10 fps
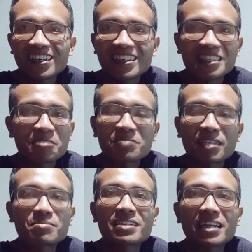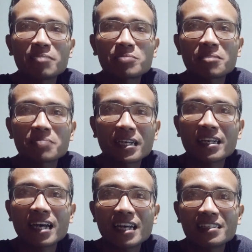And sometimes the laptop
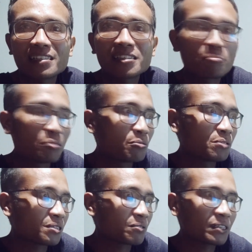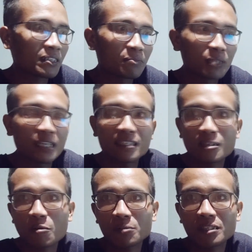can handle it, blue screen,
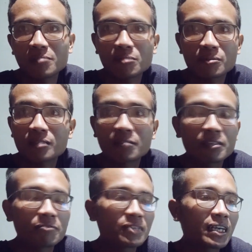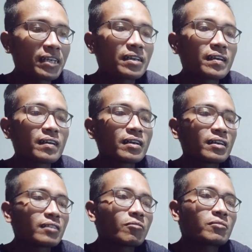BSOD, blue screen of that,
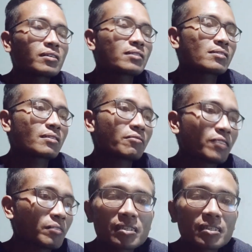and all other stuff.